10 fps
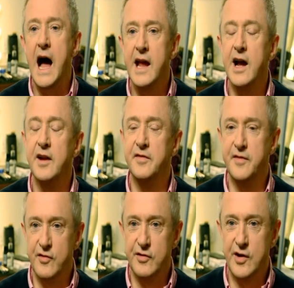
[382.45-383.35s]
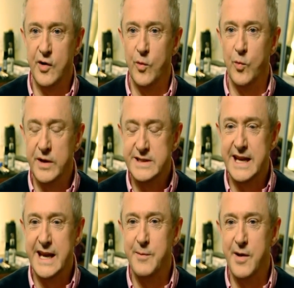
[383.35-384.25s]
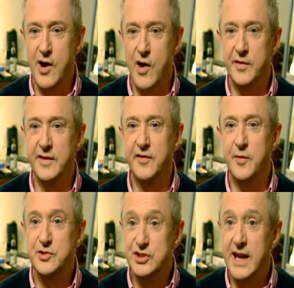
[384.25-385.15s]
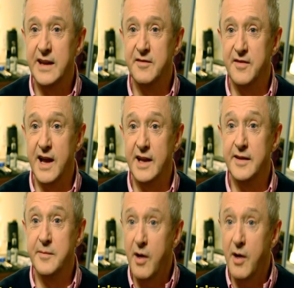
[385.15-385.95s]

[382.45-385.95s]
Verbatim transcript: I got a phone call one day in my office from Shane Filan's